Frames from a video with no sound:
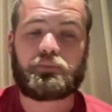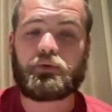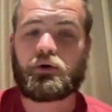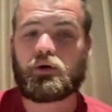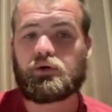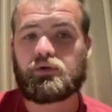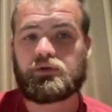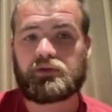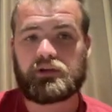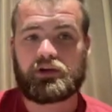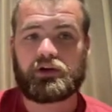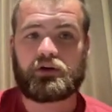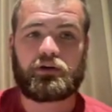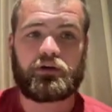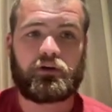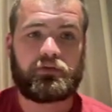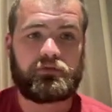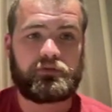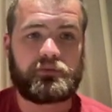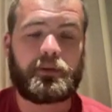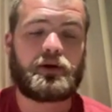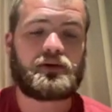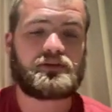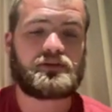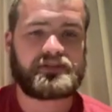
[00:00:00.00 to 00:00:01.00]
per year of
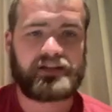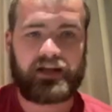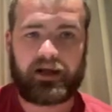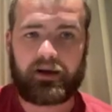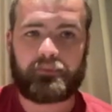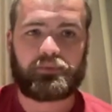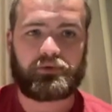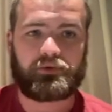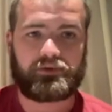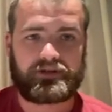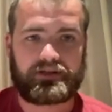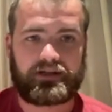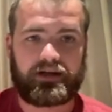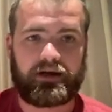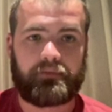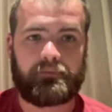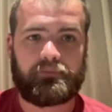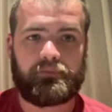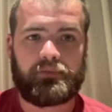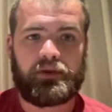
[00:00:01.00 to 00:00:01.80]
about ten percent.